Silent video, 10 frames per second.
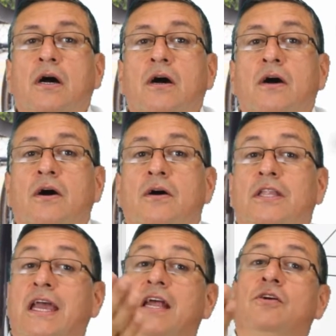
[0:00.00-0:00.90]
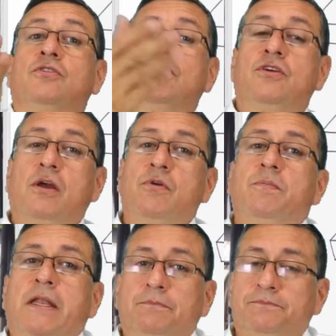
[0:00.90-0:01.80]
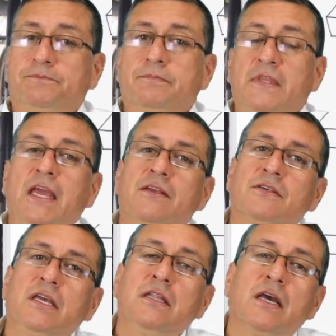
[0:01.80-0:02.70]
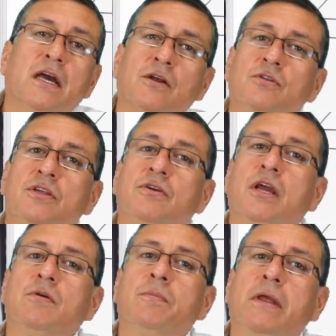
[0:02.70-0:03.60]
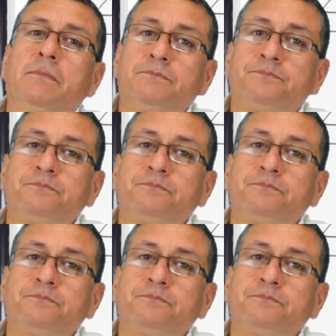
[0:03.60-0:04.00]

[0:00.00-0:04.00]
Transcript: uh, the air conditioning equipment. Yes, in the air conditioning equipment,